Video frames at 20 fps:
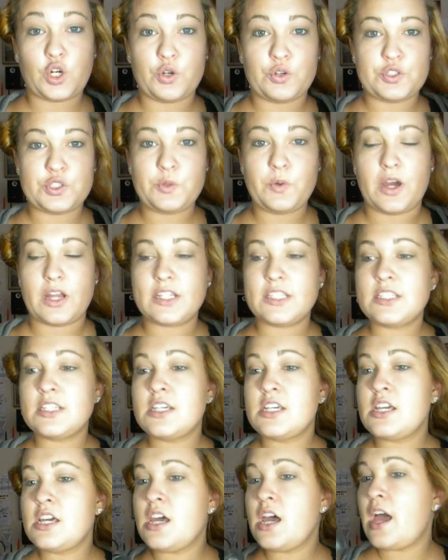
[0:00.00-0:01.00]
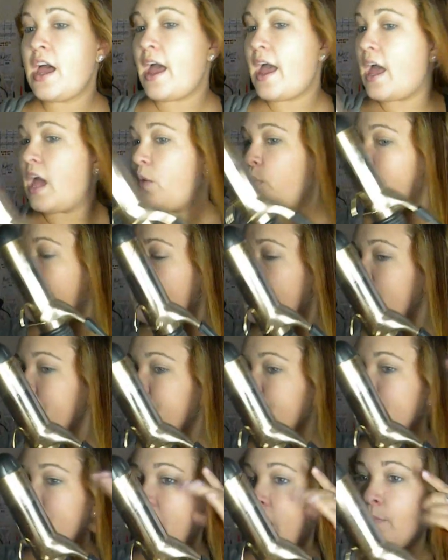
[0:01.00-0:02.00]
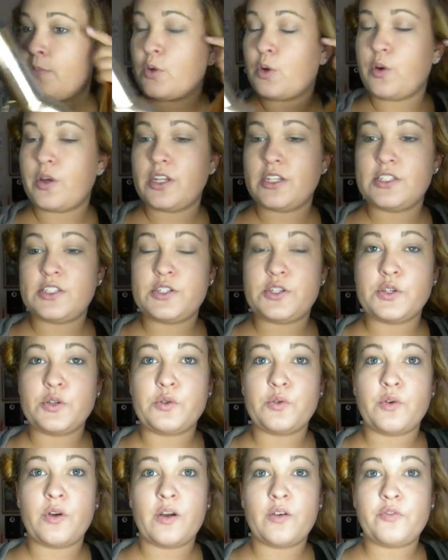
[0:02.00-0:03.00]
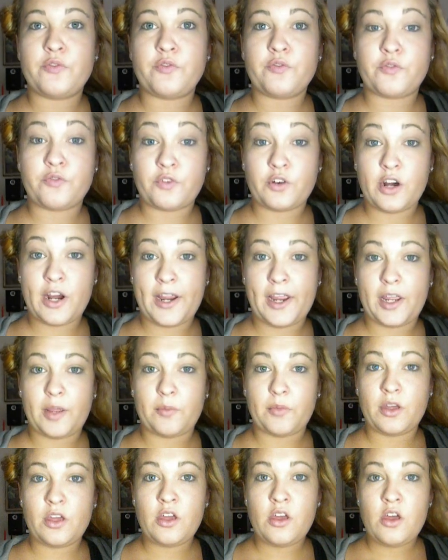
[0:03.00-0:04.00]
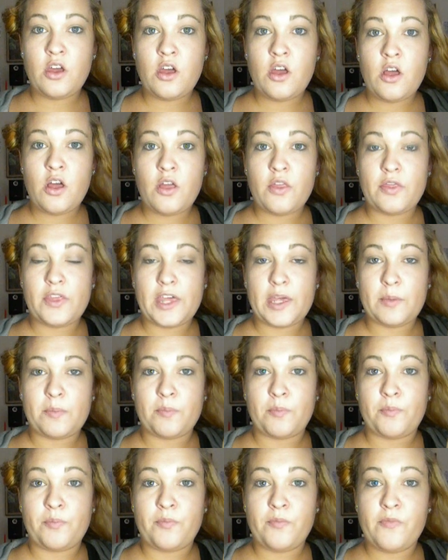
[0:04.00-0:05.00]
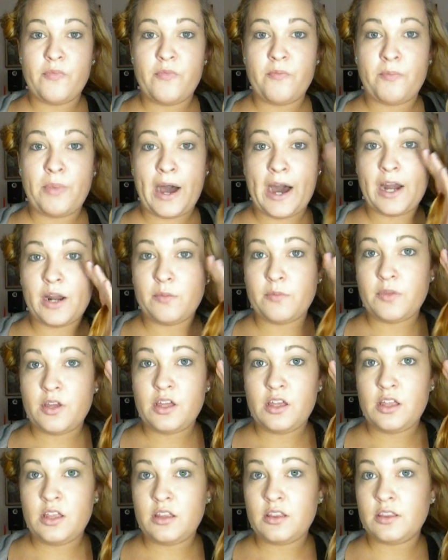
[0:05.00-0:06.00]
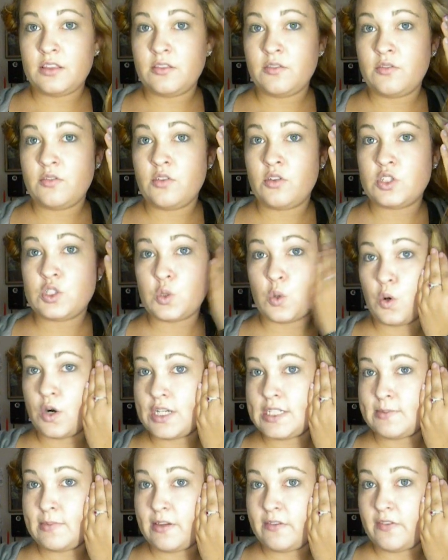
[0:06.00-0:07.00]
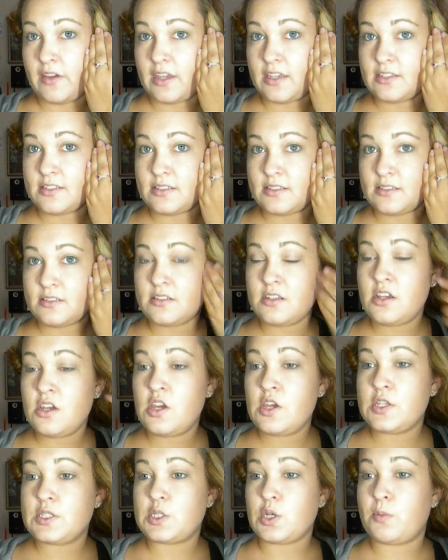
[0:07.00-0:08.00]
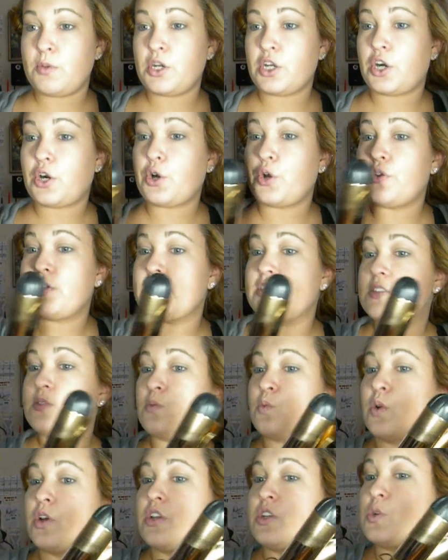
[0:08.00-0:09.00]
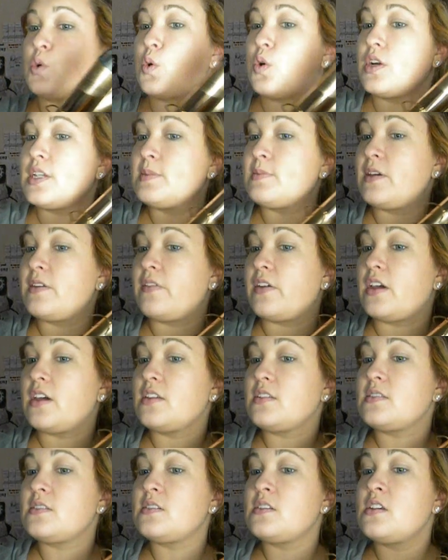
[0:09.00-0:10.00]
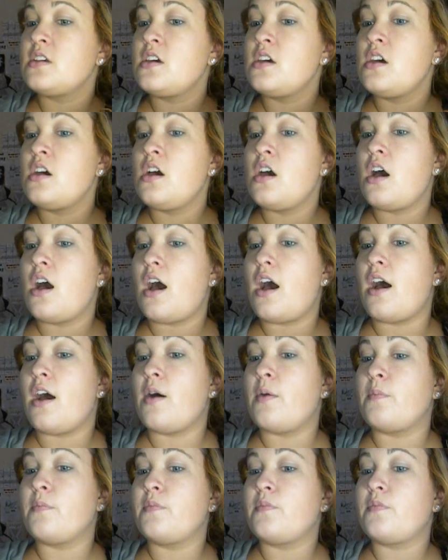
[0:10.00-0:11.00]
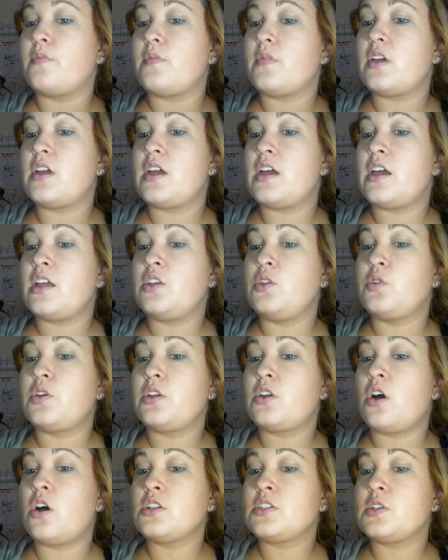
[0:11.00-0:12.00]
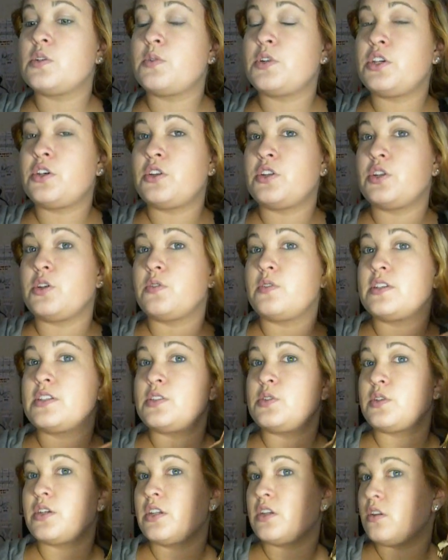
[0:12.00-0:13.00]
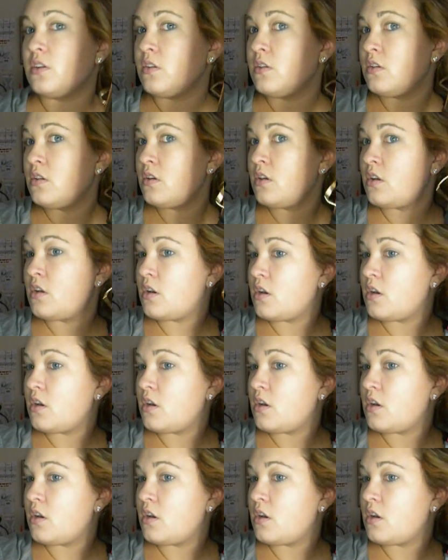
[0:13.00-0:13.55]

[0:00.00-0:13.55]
curls you want. And what I'm going to do is I'm going to frame the bottom towards my face. So I'm going to curl this one towards my face. And you can also, what you can do is you can